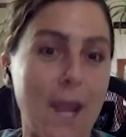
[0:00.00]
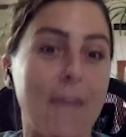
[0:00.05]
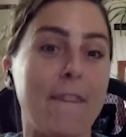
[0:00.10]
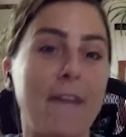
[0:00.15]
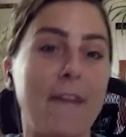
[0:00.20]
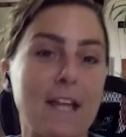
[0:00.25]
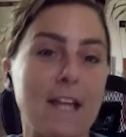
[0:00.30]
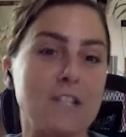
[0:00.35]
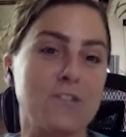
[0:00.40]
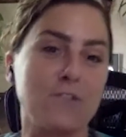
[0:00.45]
And
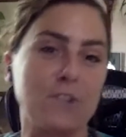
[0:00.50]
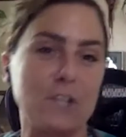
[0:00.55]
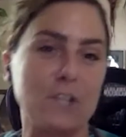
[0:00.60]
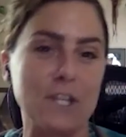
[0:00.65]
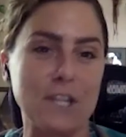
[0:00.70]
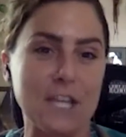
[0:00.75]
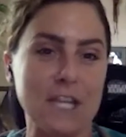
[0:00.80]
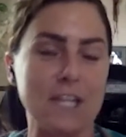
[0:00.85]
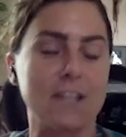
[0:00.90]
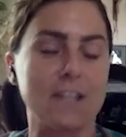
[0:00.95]
that's
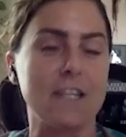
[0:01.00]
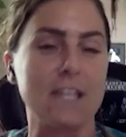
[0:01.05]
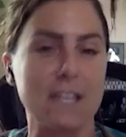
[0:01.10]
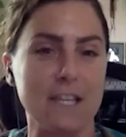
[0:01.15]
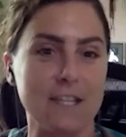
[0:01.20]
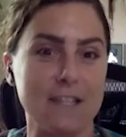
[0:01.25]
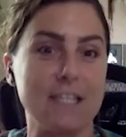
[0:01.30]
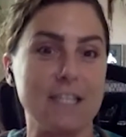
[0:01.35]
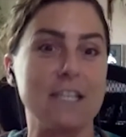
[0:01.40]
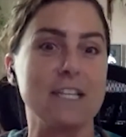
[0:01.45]
really like
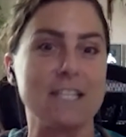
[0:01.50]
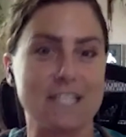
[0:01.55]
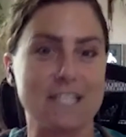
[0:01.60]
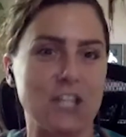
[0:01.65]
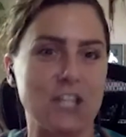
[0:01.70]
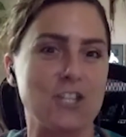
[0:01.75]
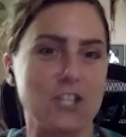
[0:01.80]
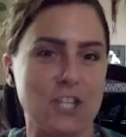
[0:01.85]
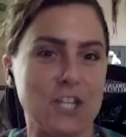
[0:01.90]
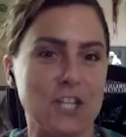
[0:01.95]
the
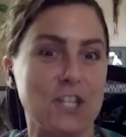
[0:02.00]
ascension